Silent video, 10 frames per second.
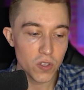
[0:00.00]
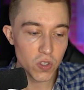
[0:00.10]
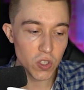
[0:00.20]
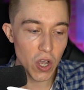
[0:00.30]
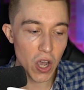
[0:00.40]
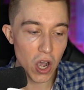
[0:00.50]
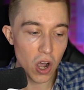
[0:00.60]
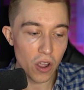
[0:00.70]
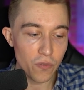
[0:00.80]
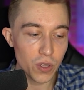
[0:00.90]

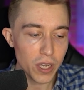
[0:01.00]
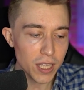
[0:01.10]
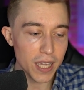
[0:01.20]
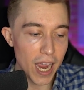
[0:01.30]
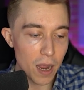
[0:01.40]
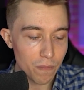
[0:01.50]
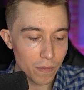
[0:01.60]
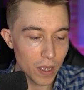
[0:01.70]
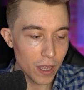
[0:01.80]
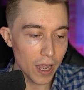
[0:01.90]
So if you look at the game
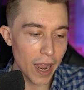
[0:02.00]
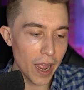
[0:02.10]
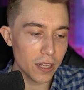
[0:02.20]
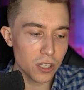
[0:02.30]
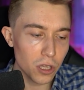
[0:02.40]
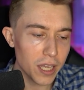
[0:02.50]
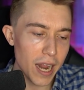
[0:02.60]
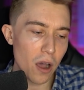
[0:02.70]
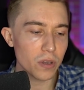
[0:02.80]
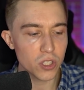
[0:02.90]
and you look at
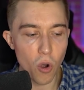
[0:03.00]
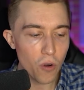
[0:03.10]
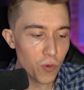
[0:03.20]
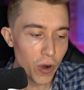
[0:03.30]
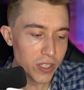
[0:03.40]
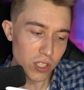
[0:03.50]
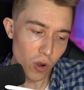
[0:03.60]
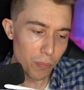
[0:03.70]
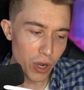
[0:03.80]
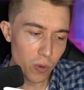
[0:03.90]
how it's going for us, it's
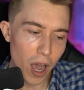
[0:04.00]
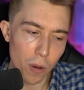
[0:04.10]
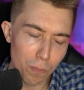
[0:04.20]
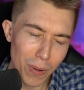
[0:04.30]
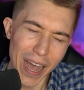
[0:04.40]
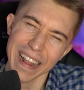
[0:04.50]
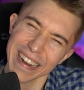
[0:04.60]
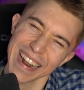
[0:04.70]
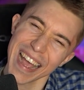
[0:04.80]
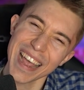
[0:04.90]
going pretty well. But
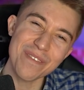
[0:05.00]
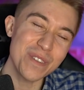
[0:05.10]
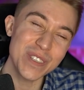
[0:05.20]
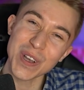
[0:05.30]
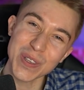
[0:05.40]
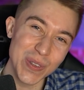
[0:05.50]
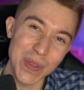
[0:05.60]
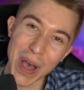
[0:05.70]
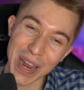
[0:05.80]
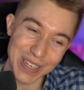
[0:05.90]
I was also
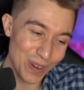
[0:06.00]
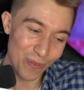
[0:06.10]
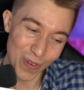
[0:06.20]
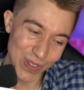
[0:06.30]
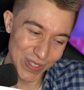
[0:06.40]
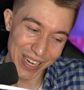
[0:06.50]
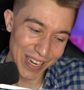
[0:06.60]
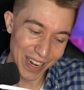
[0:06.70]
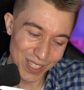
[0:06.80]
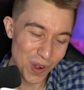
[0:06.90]
lying to you for a
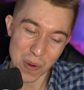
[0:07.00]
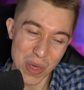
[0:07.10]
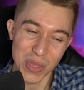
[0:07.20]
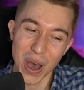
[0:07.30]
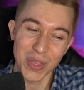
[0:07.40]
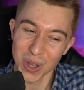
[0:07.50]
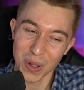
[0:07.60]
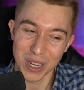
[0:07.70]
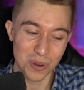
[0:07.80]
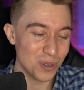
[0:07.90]
second. I totally thought the
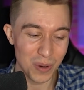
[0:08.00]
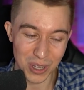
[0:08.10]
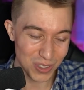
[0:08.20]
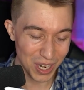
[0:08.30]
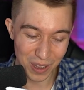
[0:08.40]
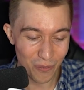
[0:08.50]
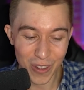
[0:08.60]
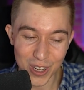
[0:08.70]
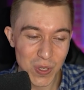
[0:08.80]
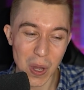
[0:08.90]
Electro Wizard was just going to get
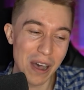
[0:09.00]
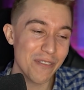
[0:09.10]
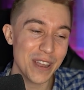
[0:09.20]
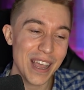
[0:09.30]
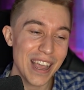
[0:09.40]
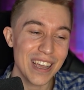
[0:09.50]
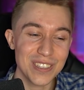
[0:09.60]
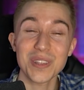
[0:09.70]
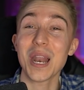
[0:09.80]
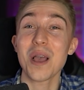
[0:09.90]
finished off
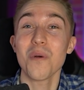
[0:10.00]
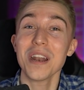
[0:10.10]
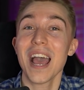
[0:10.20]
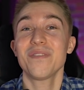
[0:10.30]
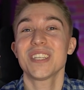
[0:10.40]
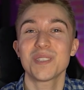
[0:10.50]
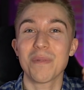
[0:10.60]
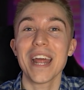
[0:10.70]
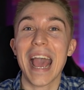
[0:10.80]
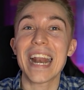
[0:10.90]
so that I wouldn't have to
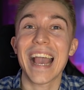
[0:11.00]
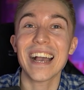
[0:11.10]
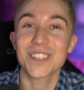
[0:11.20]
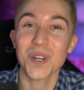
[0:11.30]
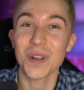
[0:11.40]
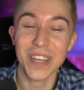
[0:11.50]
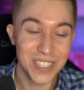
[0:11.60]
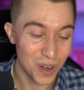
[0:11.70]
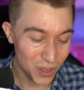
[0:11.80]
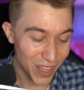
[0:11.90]
spend any extra
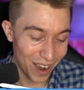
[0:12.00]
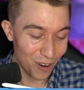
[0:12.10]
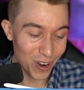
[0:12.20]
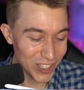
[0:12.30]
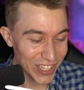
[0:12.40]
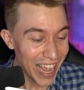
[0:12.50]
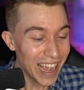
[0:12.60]
elixir with the arrows.